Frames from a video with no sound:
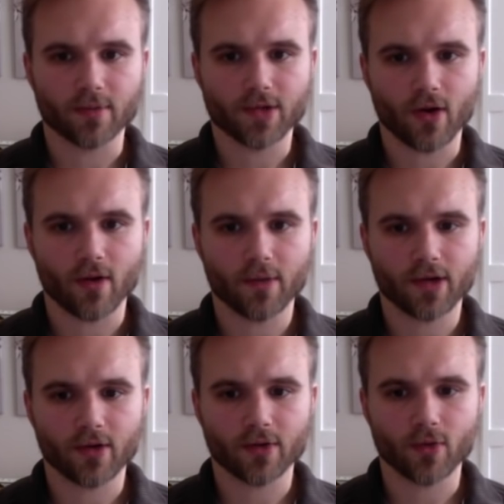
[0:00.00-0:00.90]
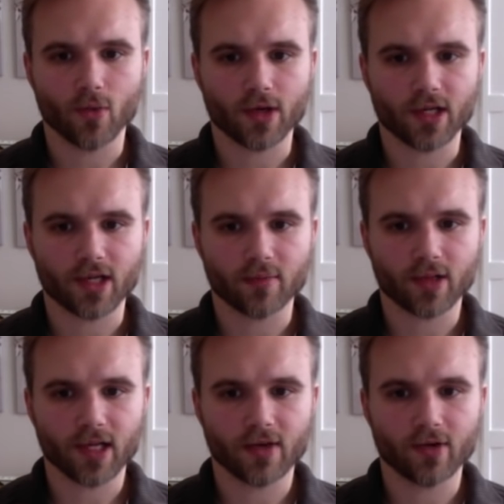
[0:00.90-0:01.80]
So I'm going to go with the 1 gig
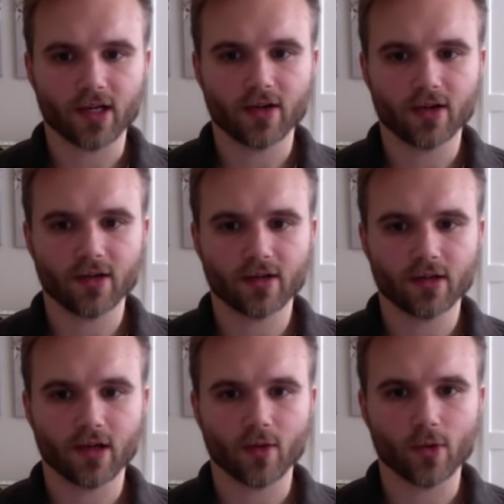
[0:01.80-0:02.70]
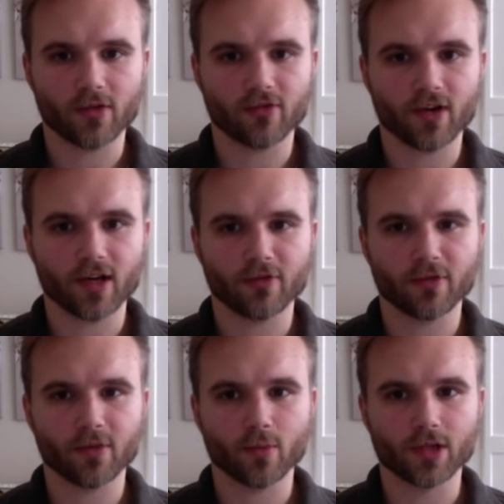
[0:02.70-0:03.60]
plan right here. We're in
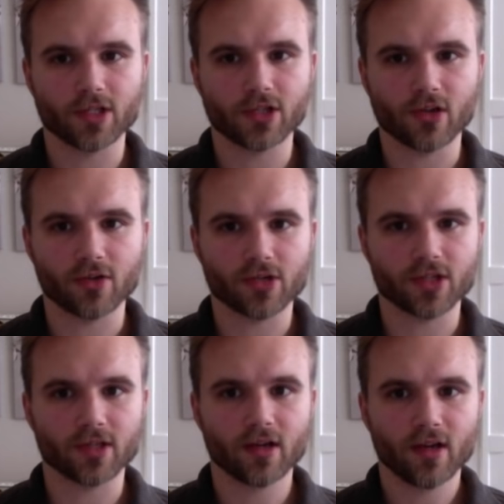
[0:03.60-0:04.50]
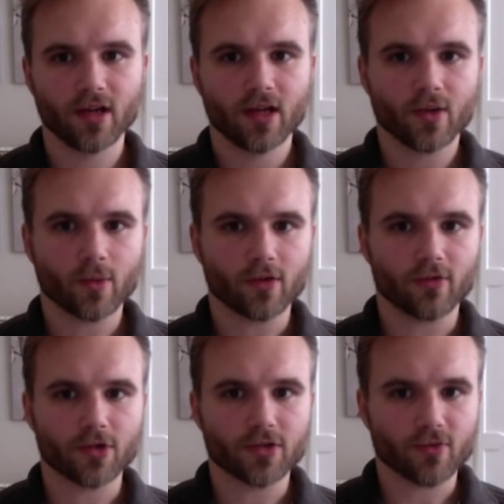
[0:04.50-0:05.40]
Frankfurt, we're DigitalOcean, we're
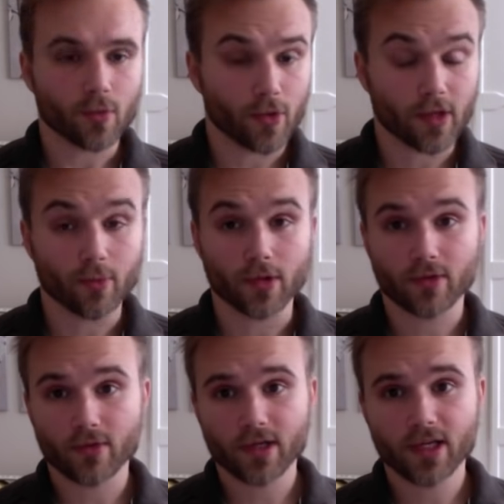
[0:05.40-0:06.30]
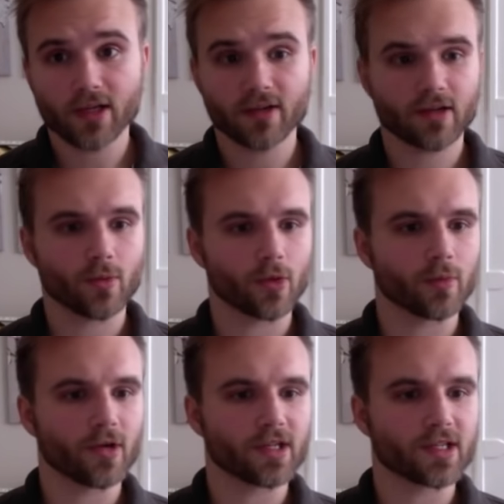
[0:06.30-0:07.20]
version 4.8.3,
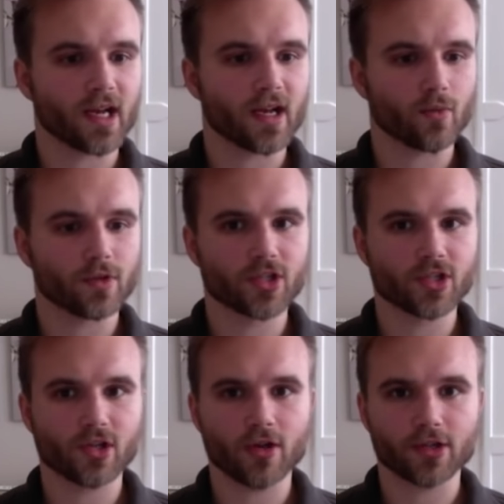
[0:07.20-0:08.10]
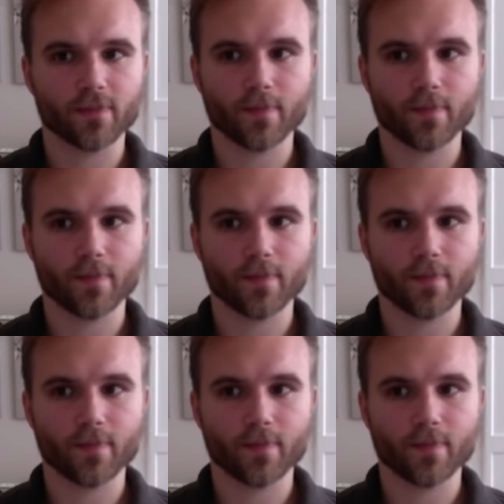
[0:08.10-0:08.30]
WordPress, and we just launched.